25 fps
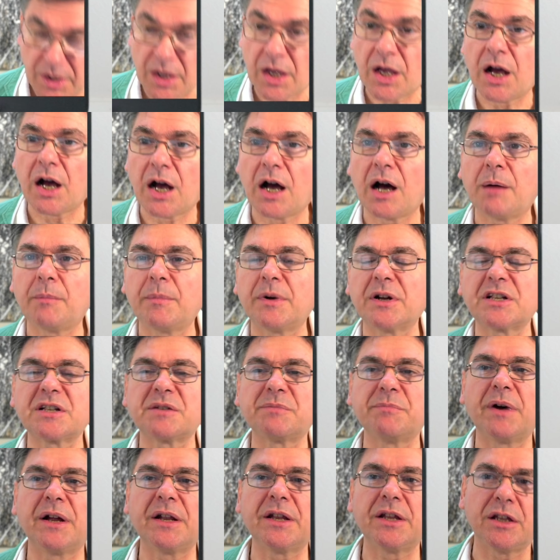how much
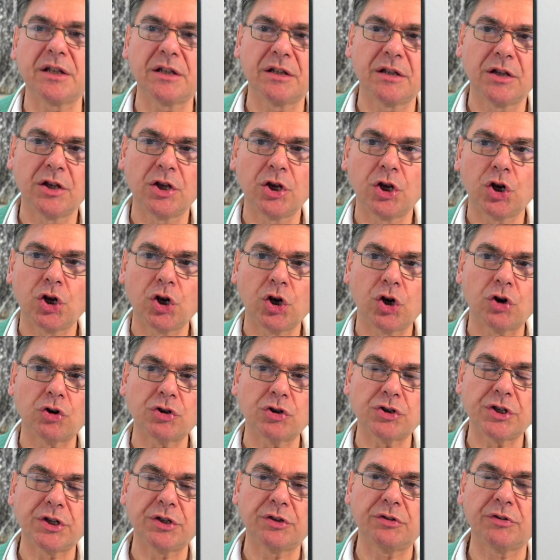money
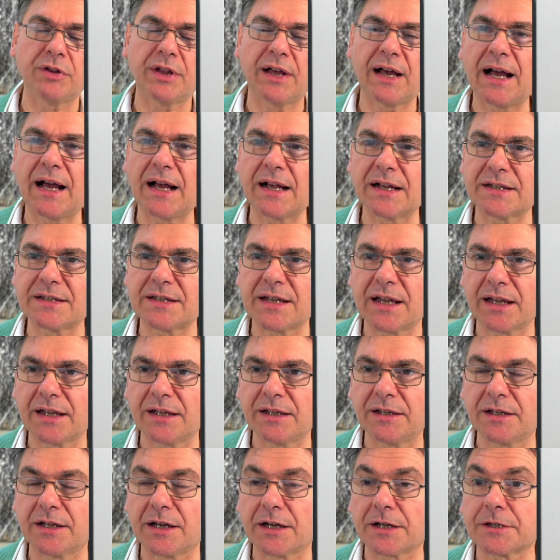goes into the Hang Seng
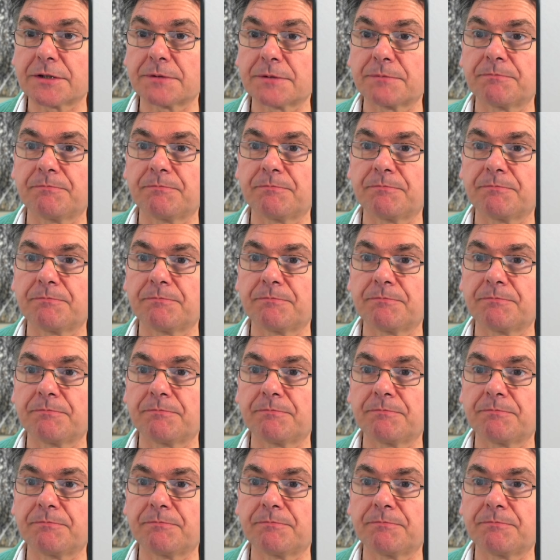Index?